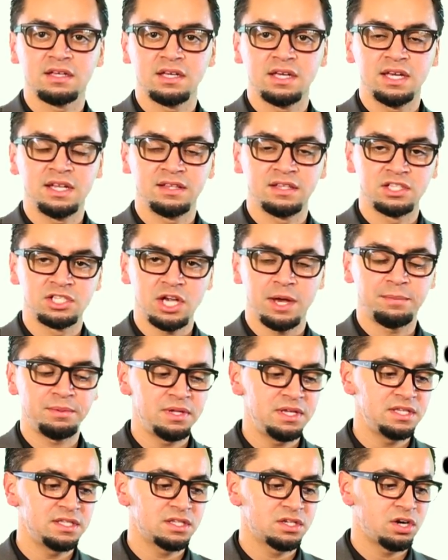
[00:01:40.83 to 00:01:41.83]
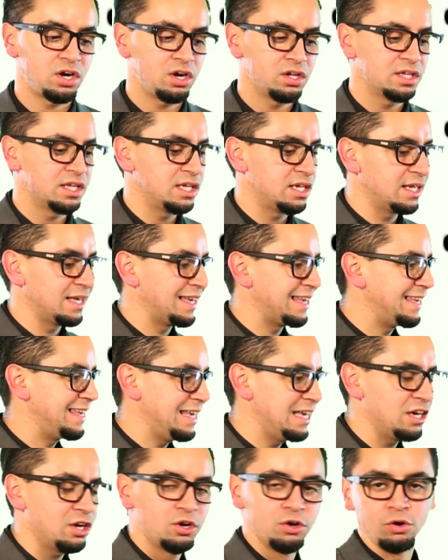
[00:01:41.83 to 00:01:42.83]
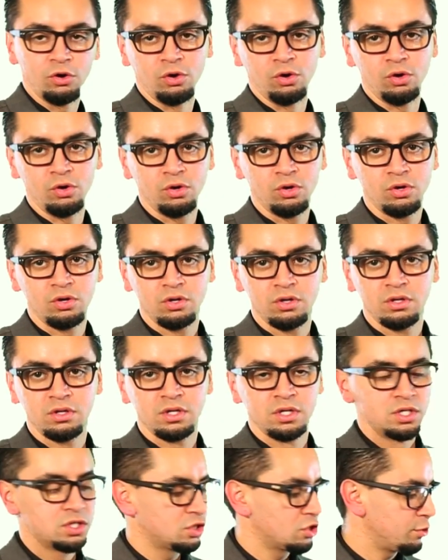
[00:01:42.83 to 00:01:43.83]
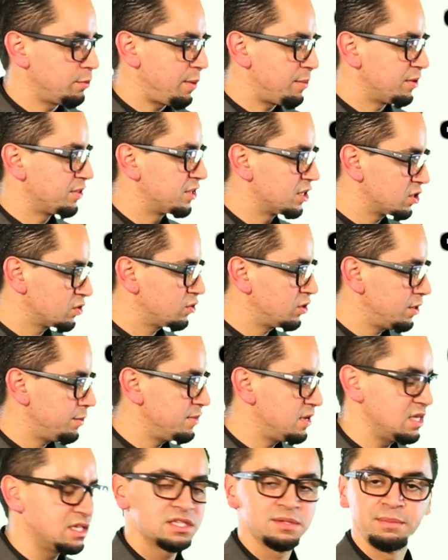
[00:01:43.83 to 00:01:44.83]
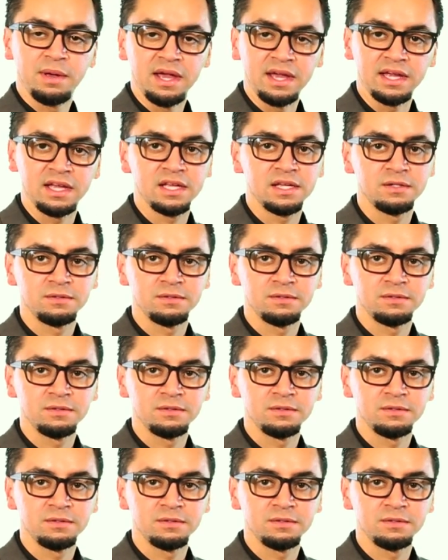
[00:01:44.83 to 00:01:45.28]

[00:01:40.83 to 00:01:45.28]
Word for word: And the Japanese call it ginko. So remember, this one means bank.